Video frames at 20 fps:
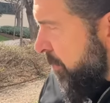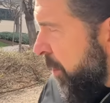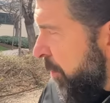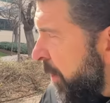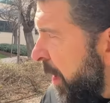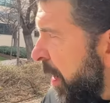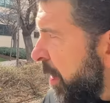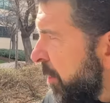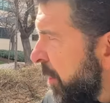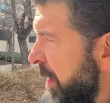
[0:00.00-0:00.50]

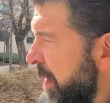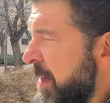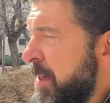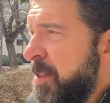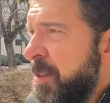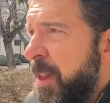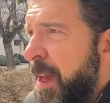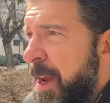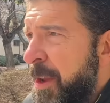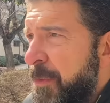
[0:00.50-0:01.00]
Navalny,
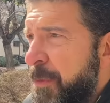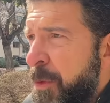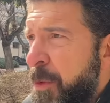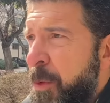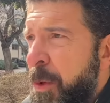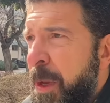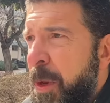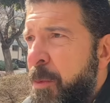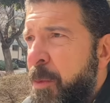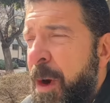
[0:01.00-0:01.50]
his life,
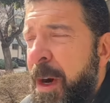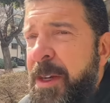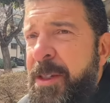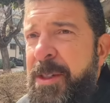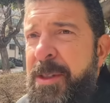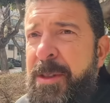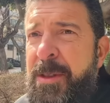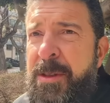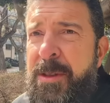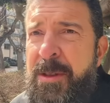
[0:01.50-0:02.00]
who he
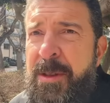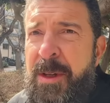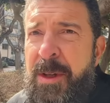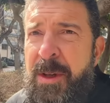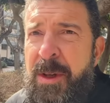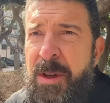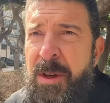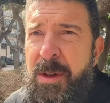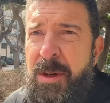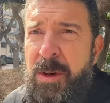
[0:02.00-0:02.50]
was,
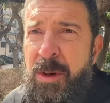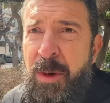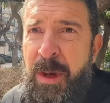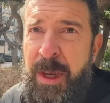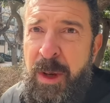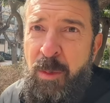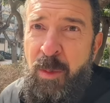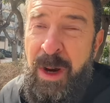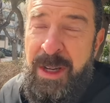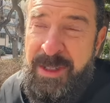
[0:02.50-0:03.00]
who
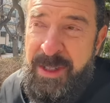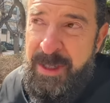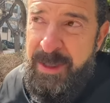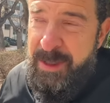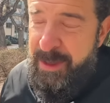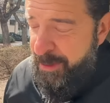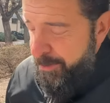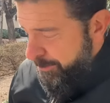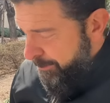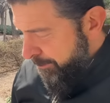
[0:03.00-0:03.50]
he wasn't.